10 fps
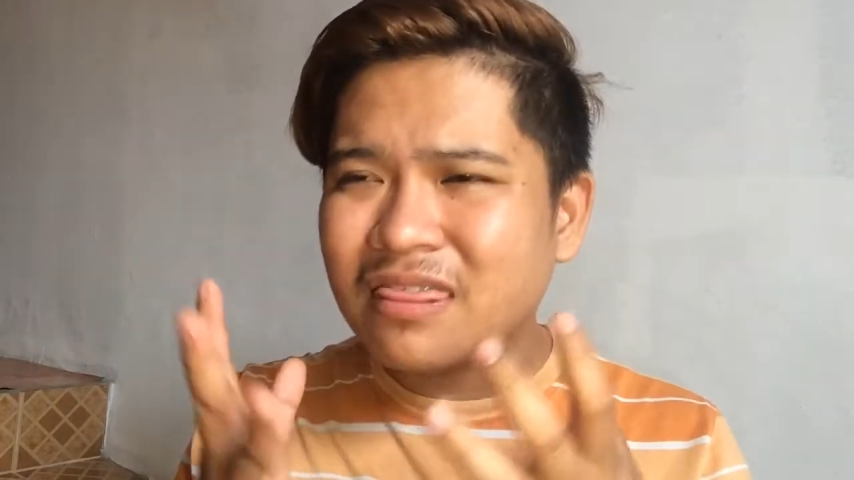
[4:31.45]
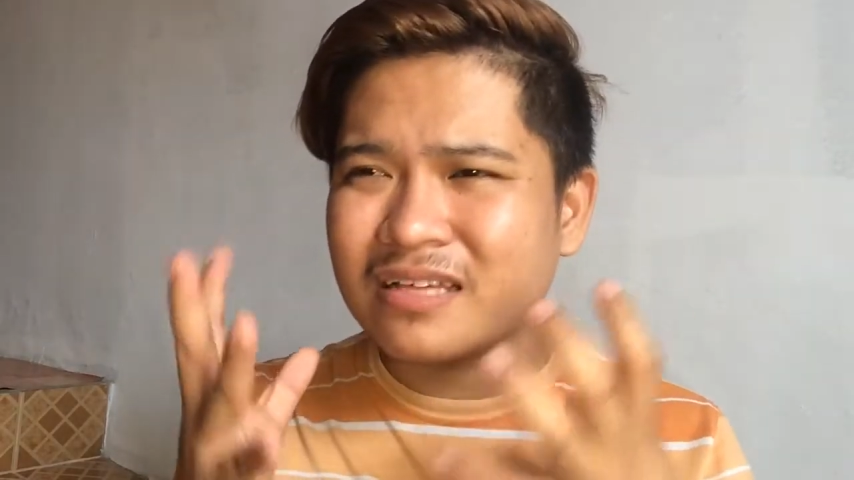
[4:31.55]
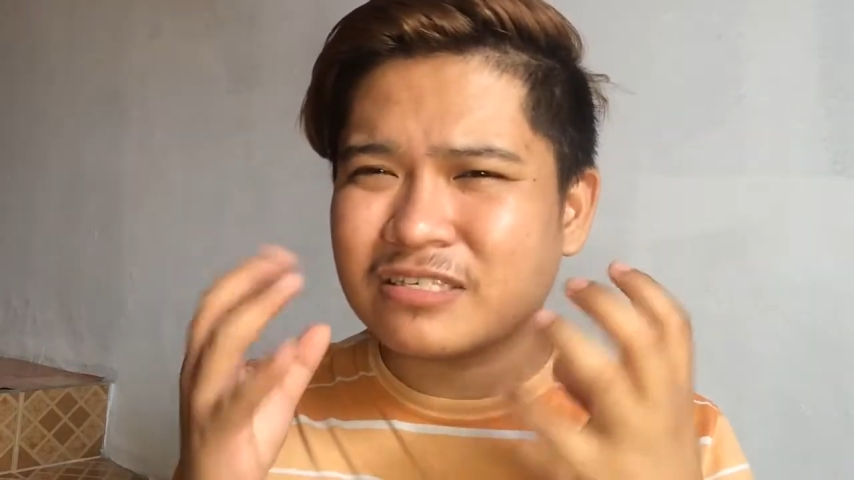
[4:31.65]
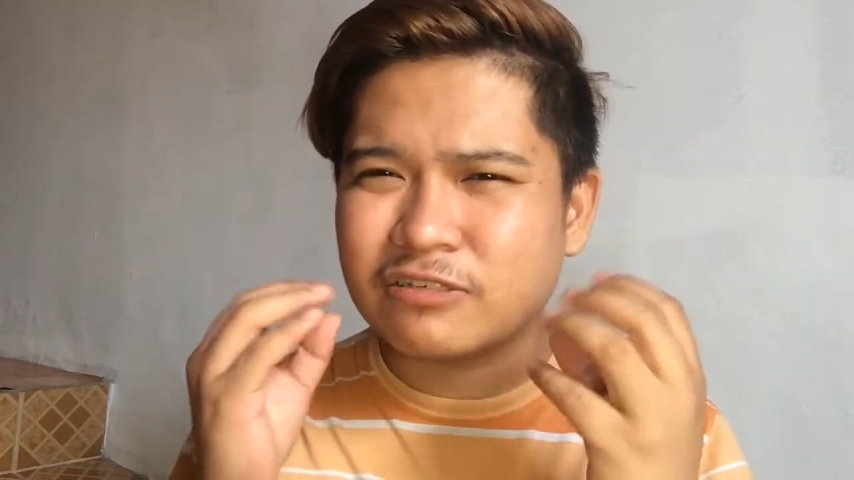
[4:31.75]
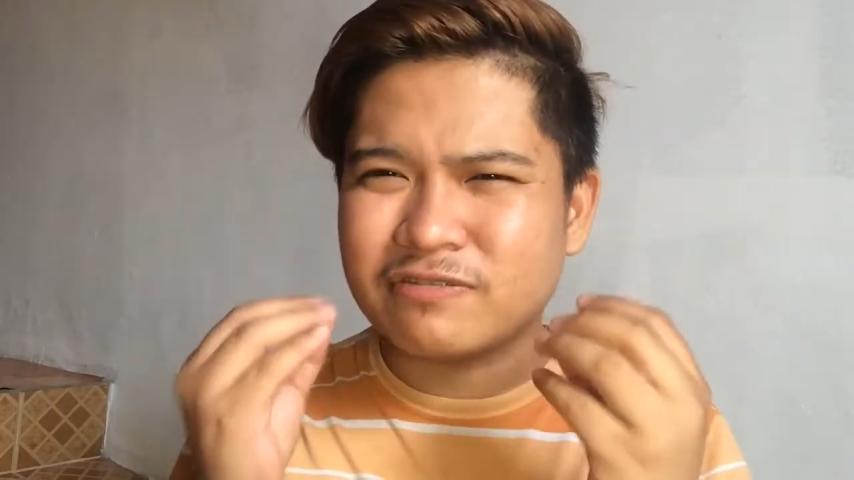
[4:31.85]

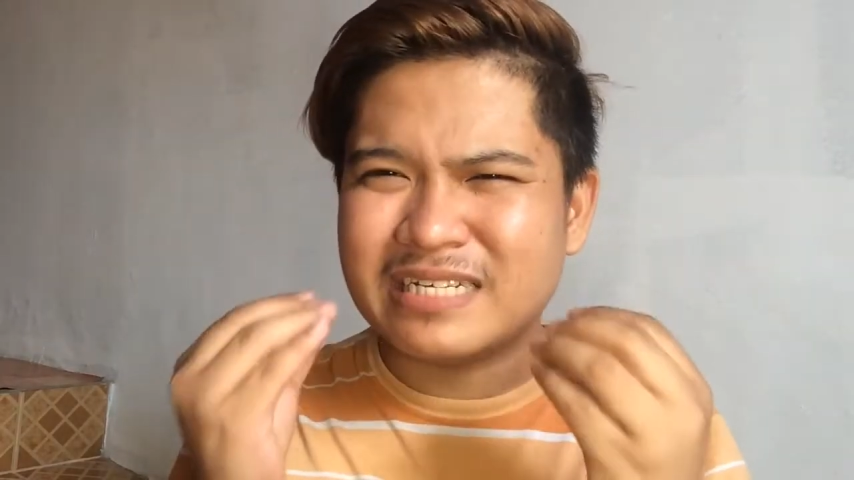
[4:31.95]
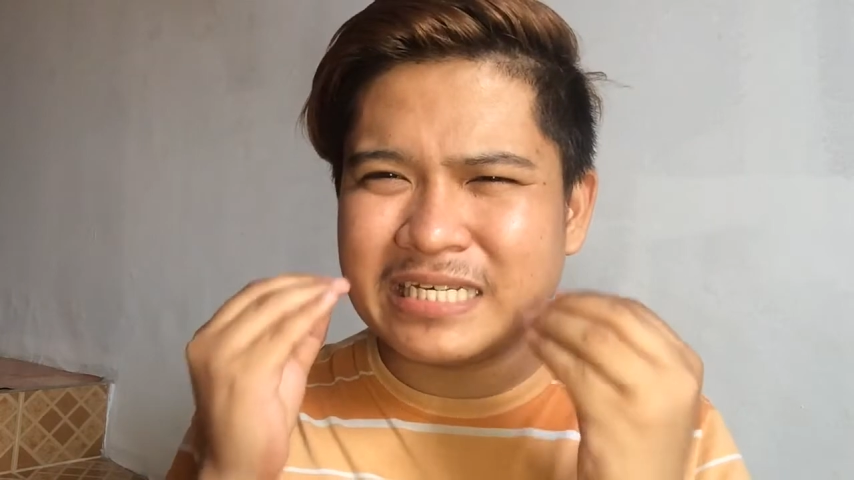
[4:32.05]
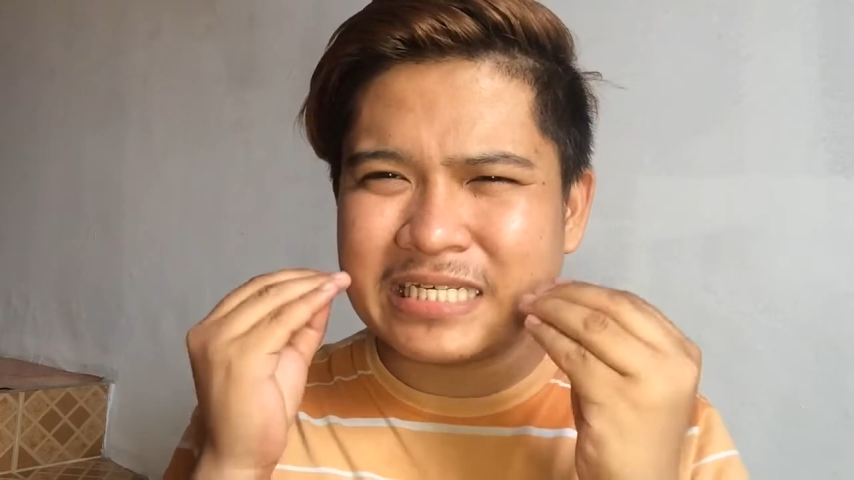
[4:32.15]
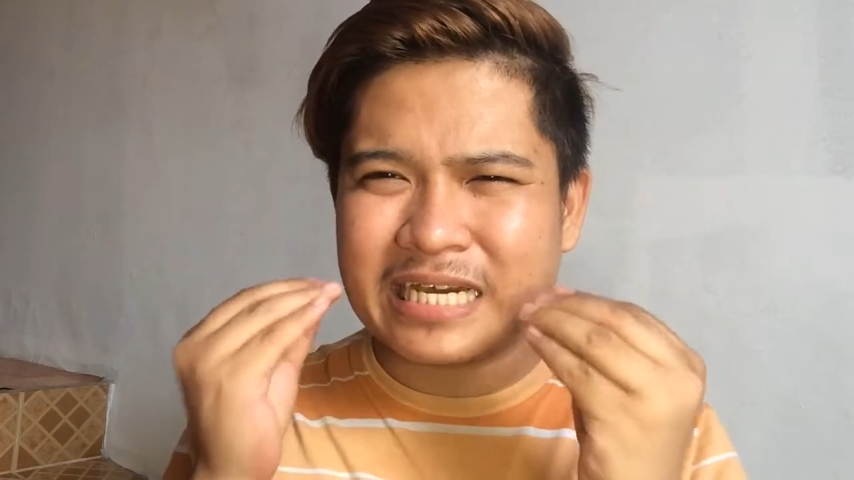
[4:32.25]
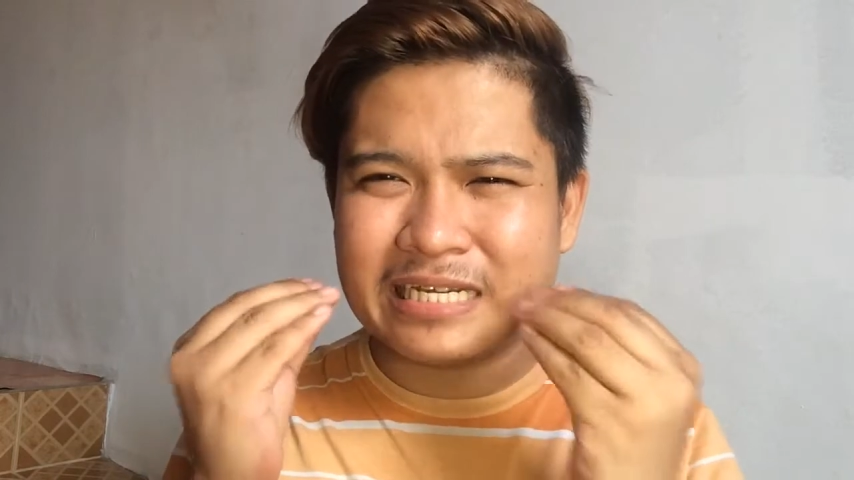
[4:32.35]
It's
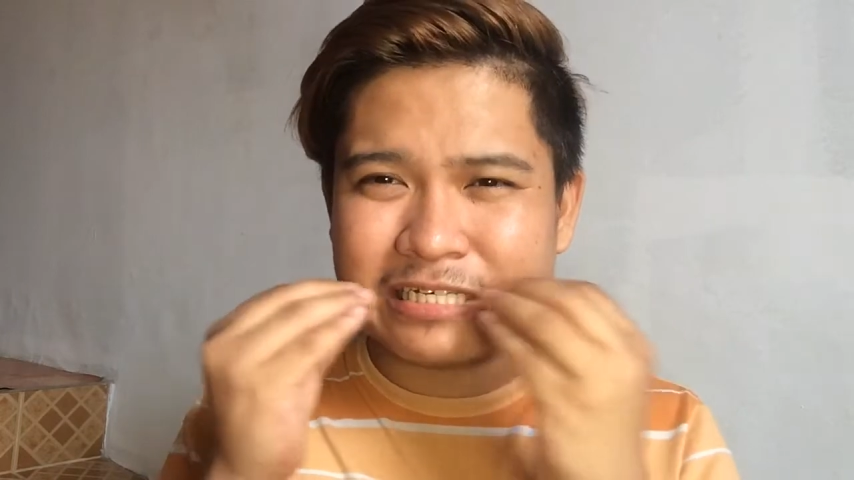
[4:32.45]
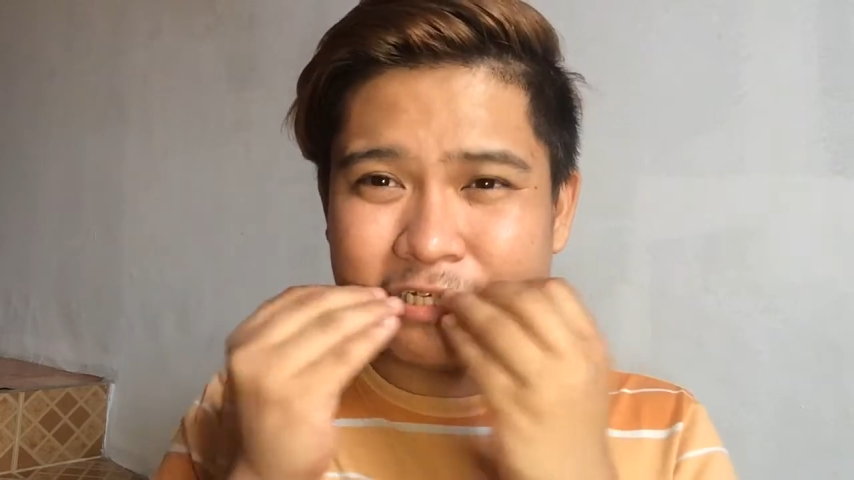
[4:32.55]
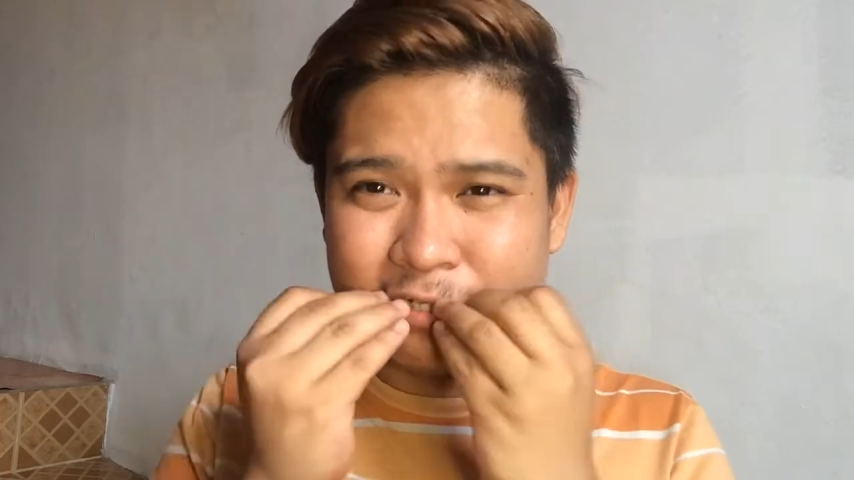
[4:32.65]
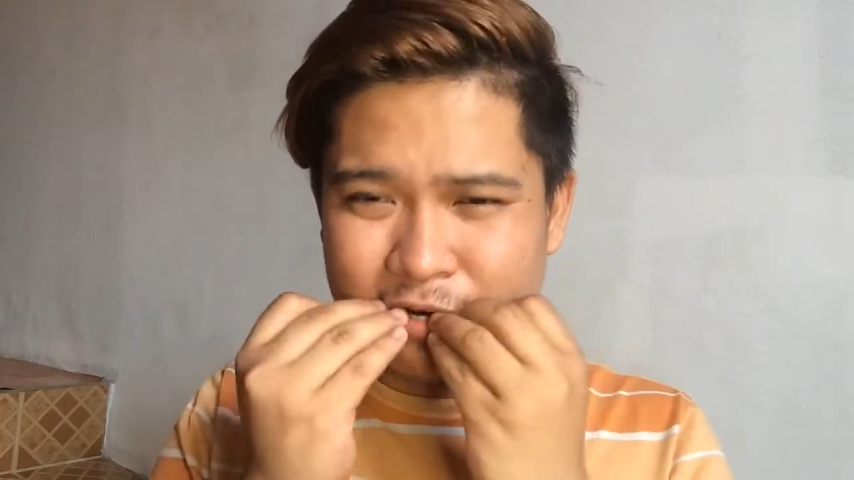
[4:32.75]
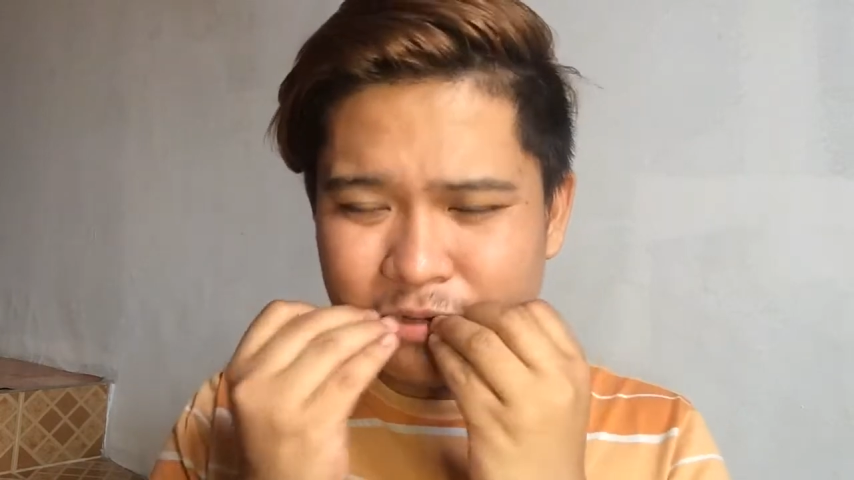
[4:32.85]
really kind
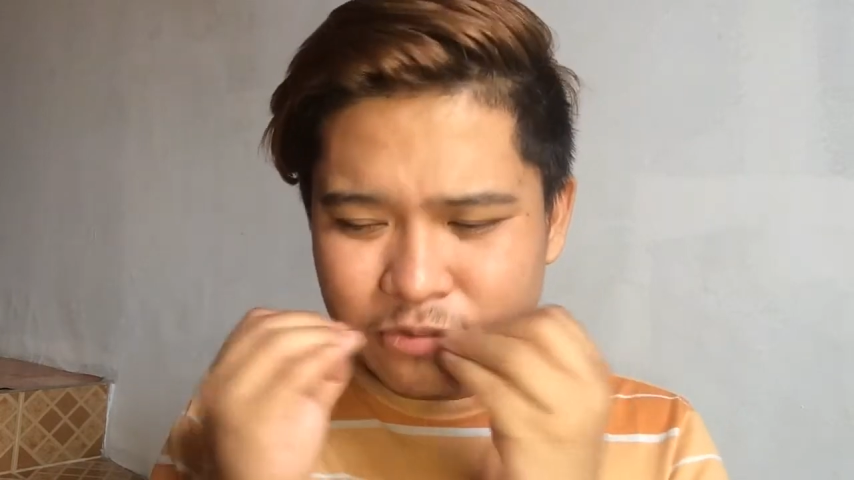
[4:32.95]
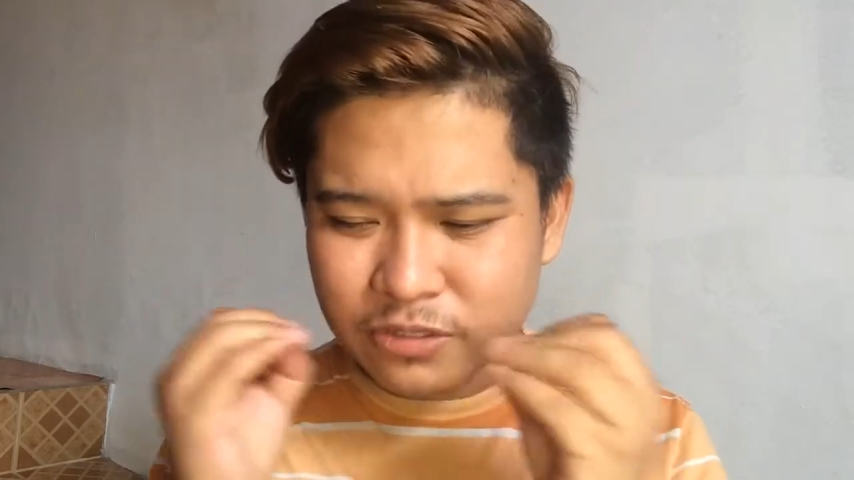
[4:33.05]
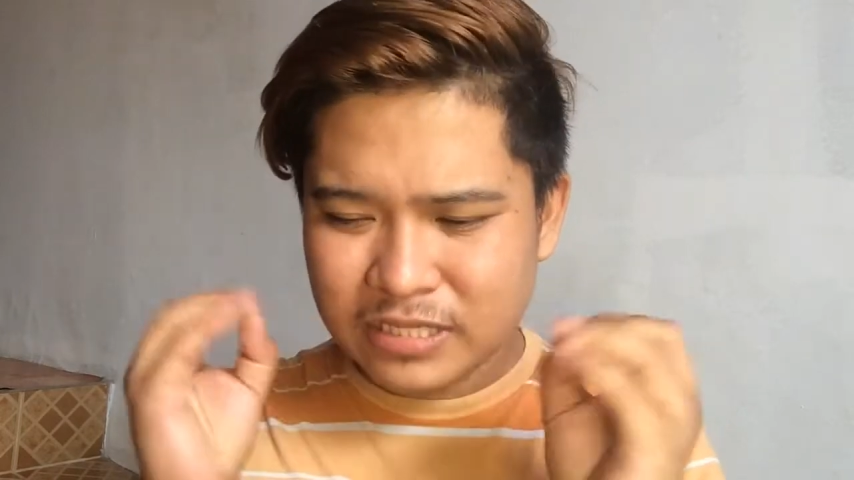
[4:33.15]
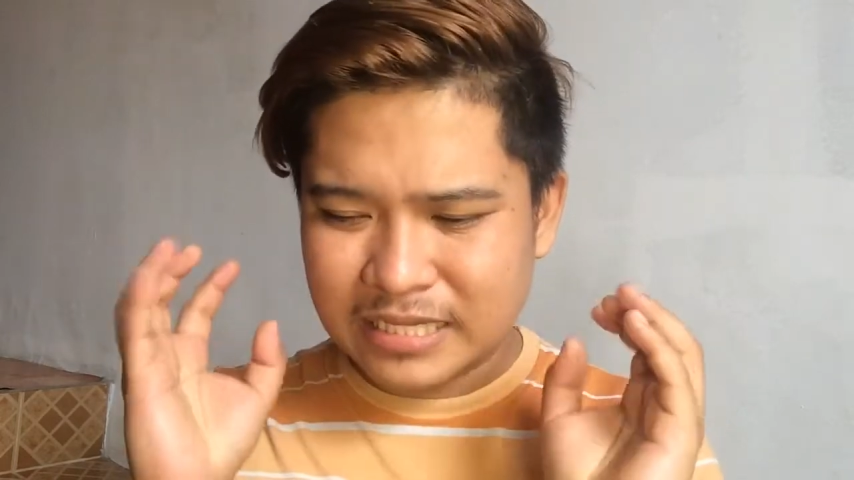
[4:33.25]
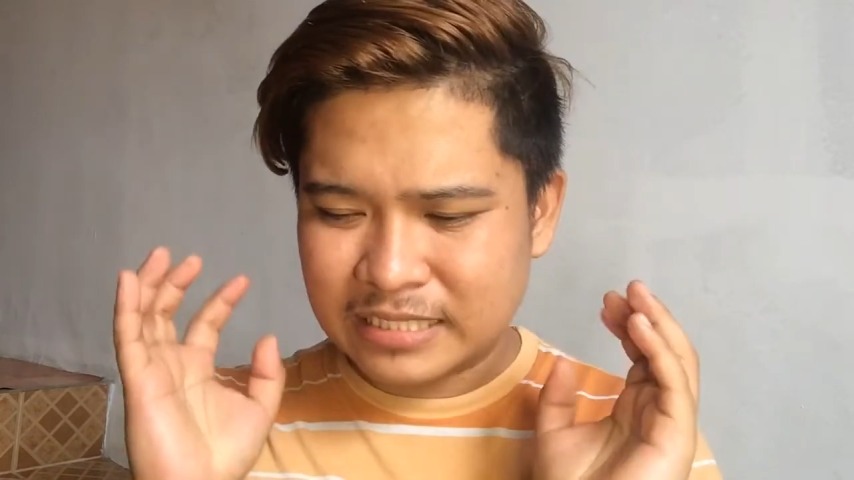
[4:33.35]
of
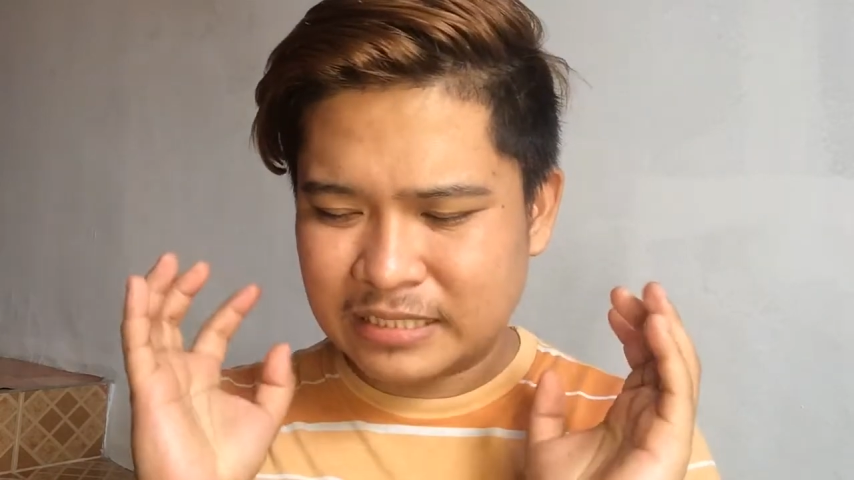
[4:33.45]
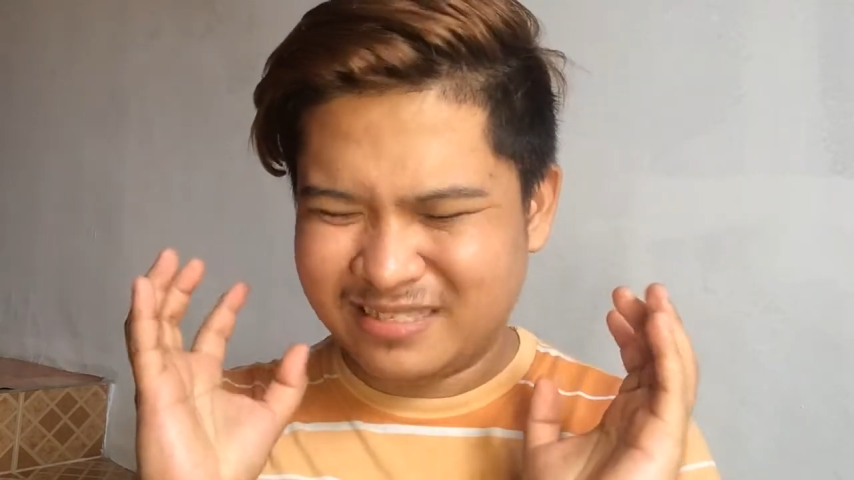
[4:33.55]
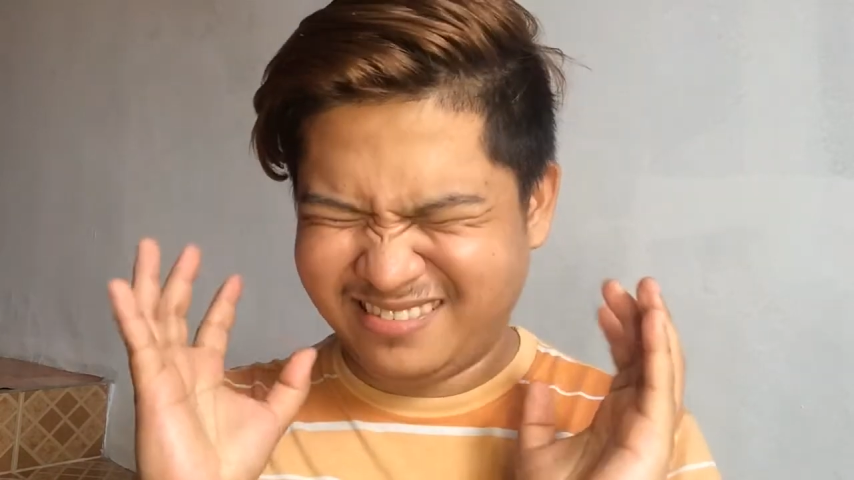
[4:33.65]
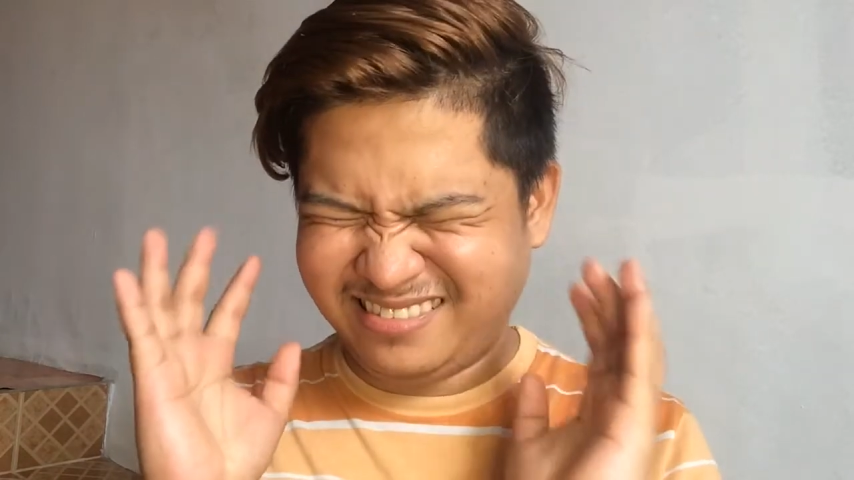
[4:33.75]
gross and